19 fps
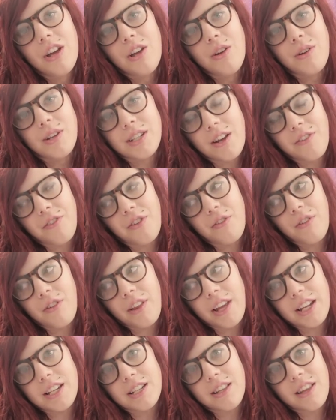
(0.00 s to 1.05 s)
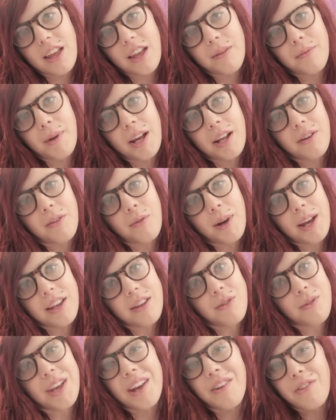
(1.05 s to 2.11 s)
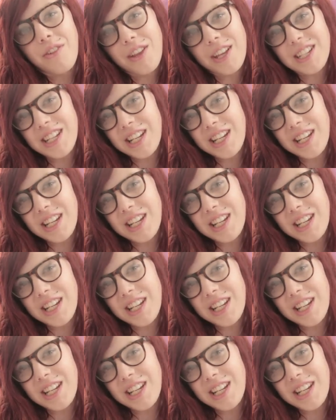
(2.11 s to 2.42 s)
you can definitely relate to them on a way you can't relate